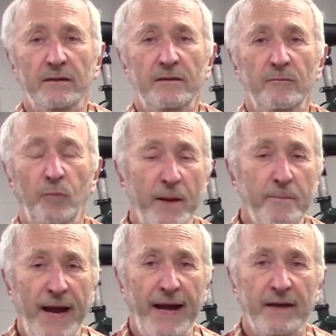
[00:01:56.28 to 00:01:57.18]
brake
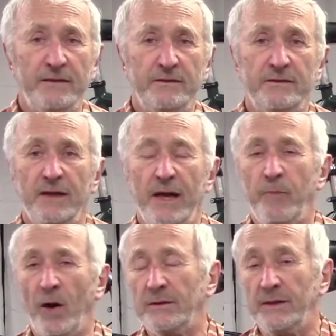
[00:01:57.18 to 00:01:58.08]
pads, and
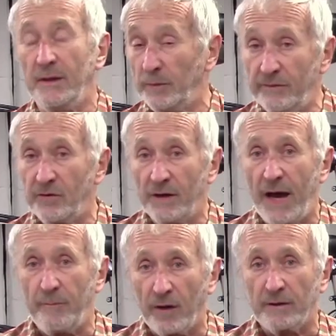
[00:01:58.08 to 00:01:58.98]
believe it or
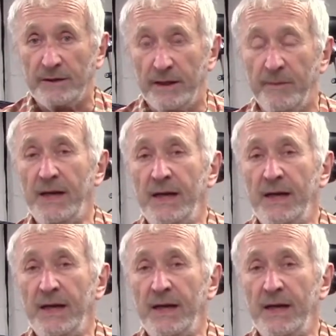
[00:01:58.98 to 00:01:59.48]
not, bar tape.